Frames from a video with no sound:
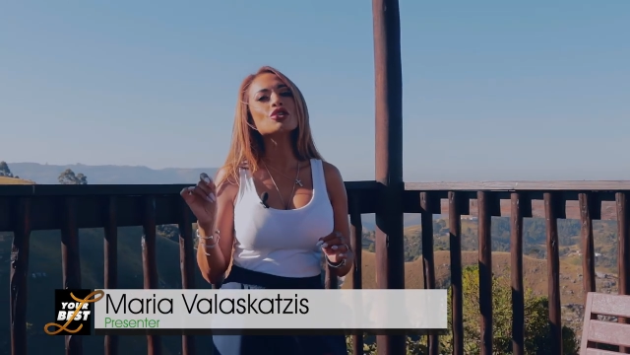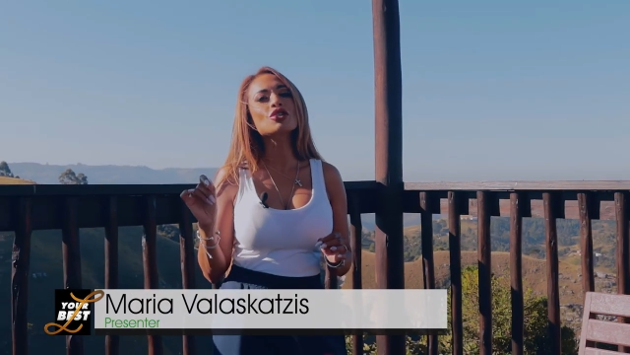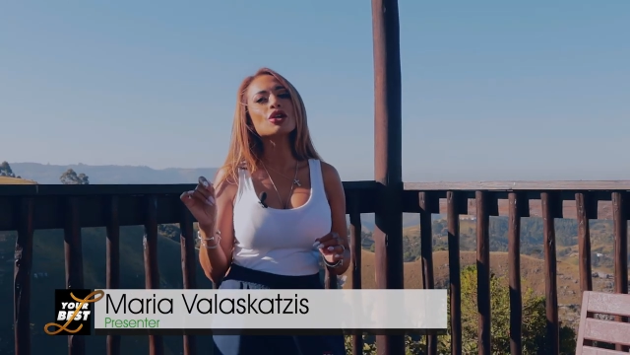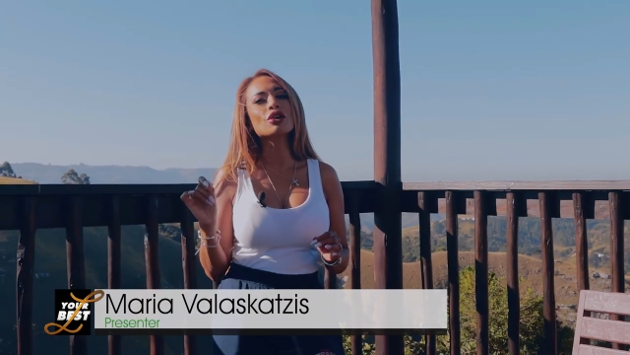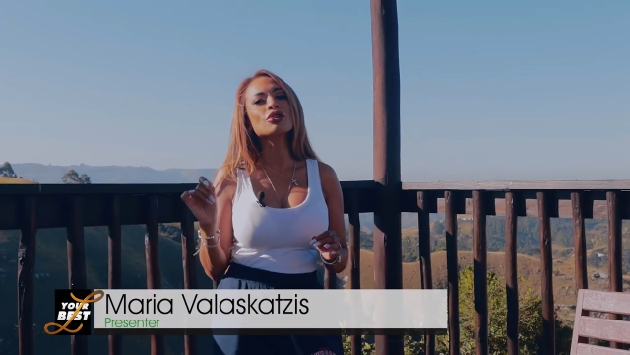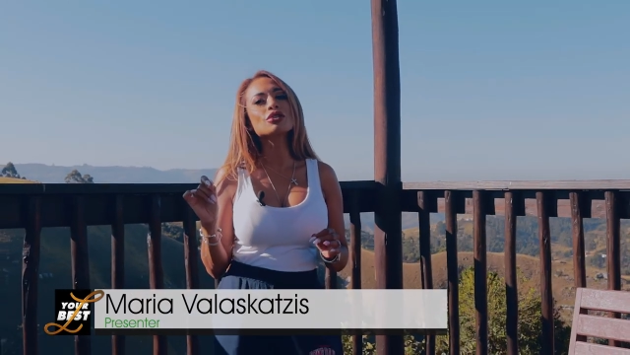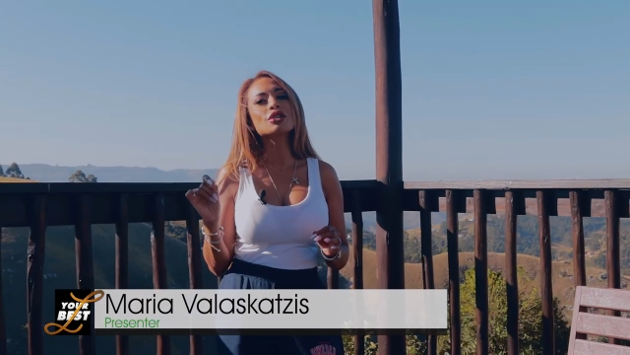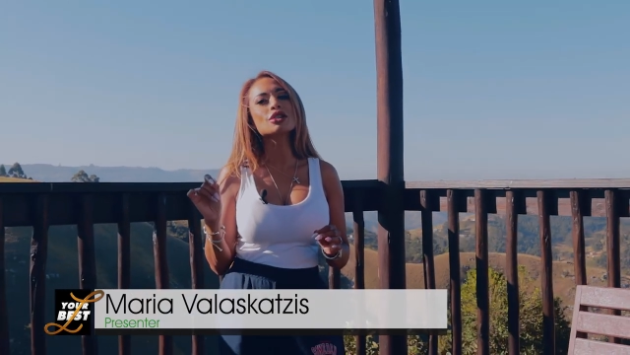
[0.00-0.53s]

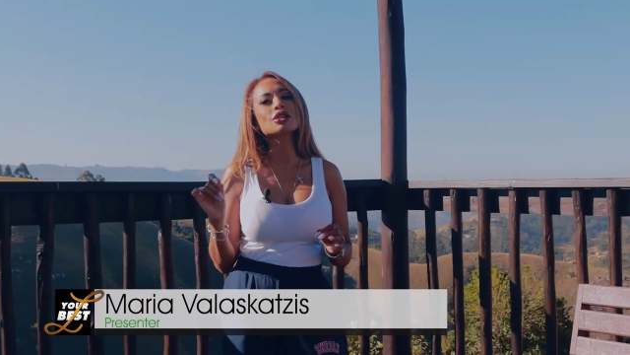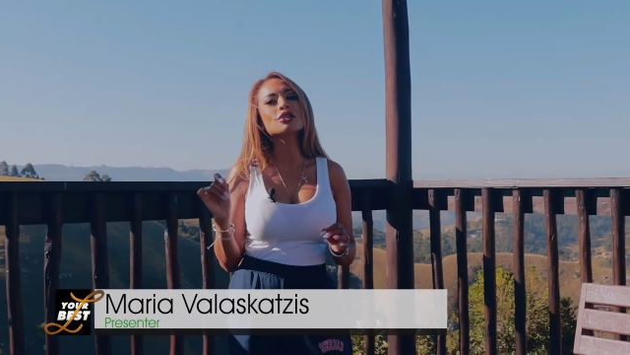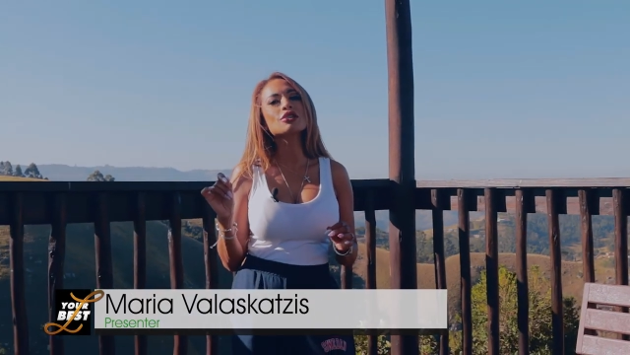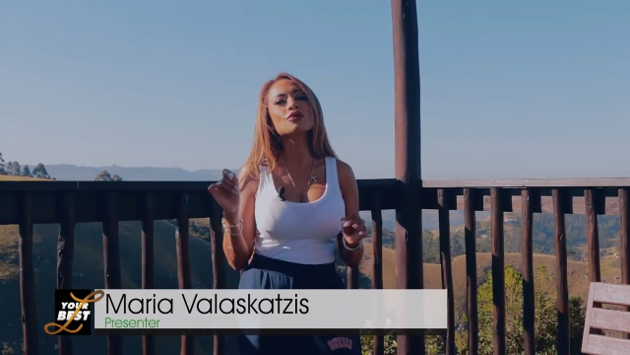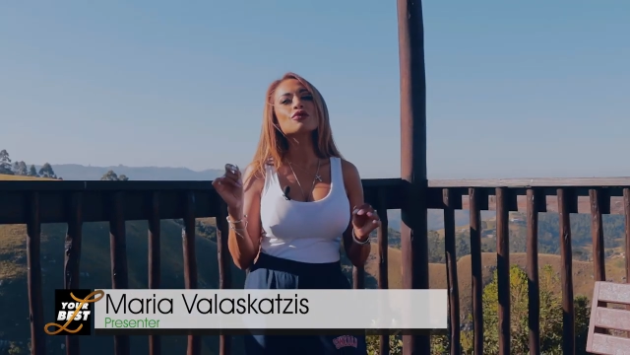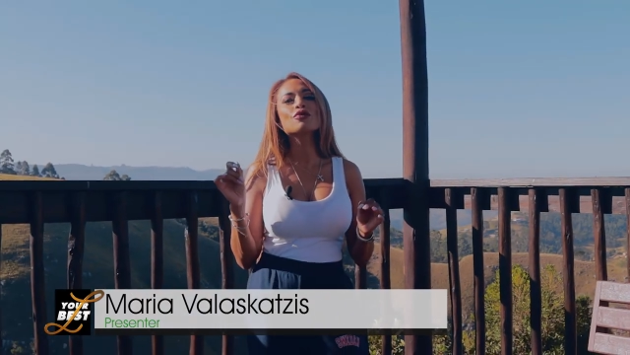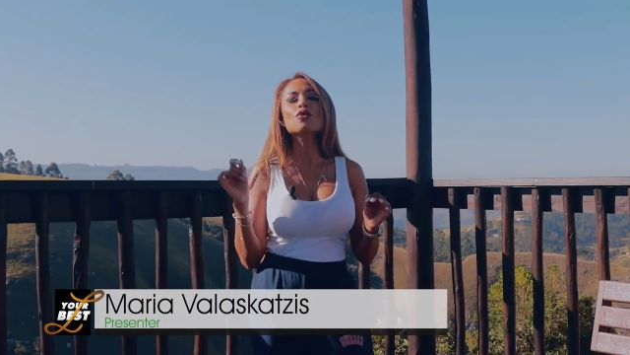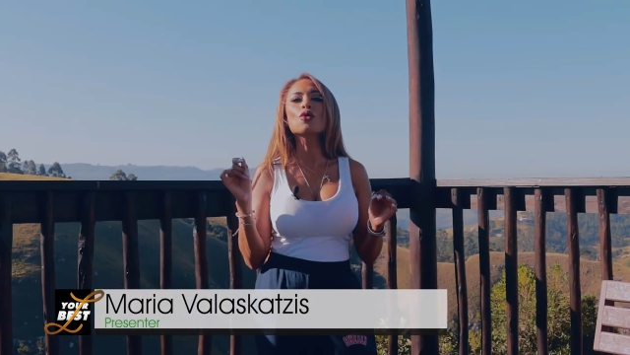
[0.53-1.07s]

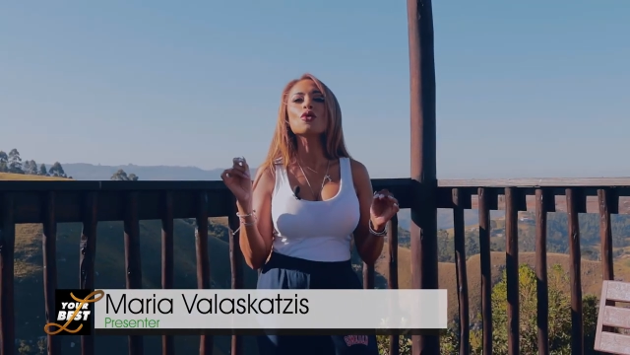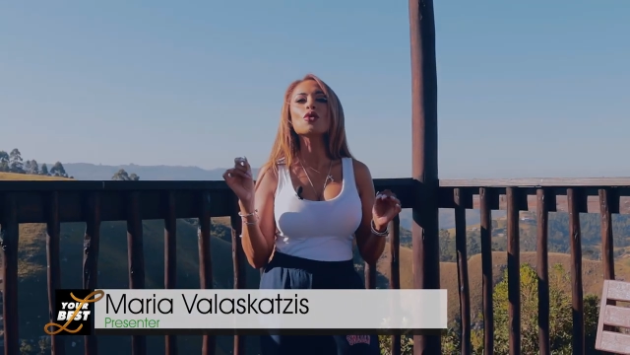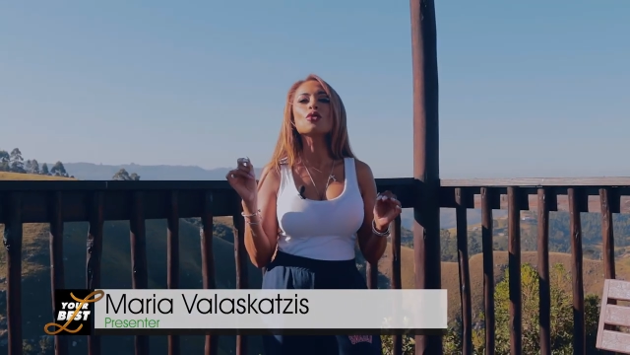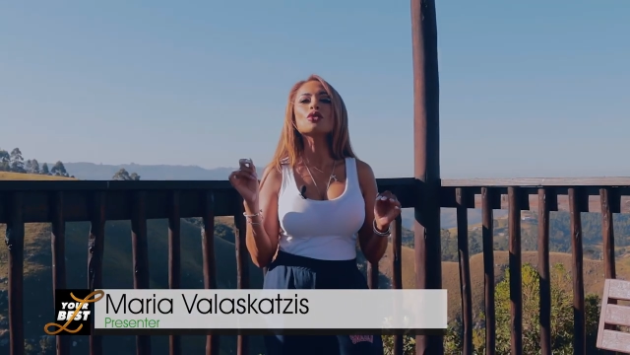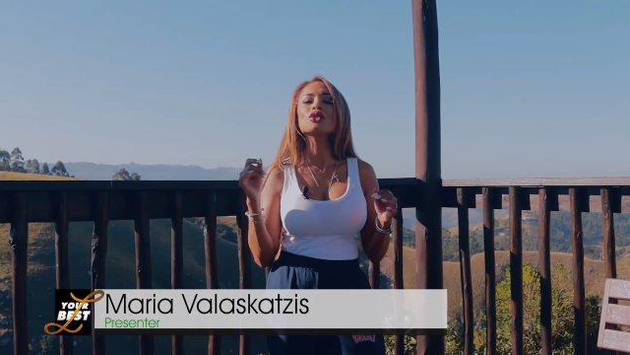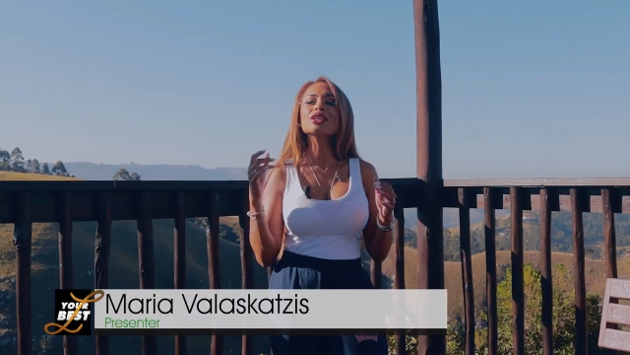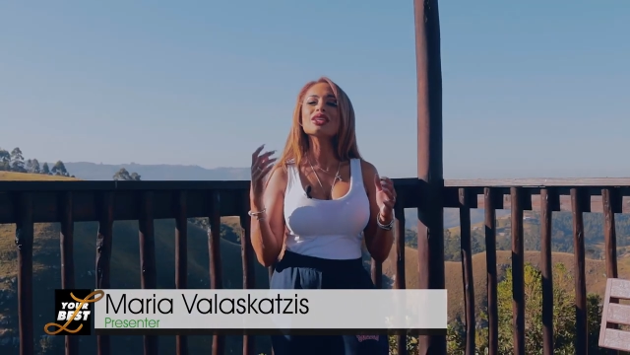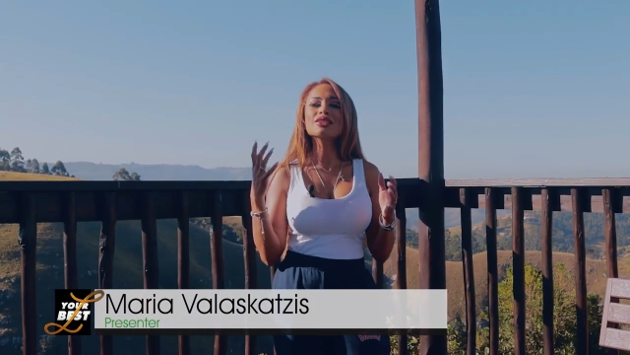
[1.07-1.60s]
shelters
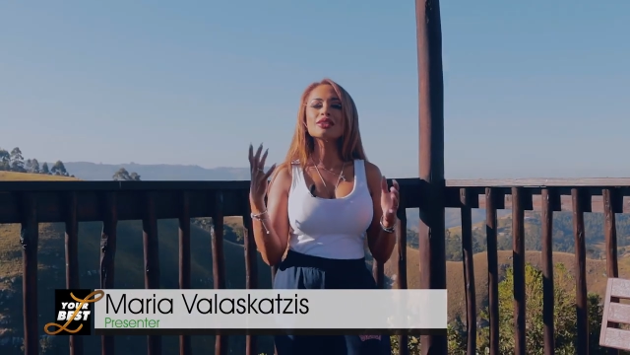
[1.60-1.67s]
for the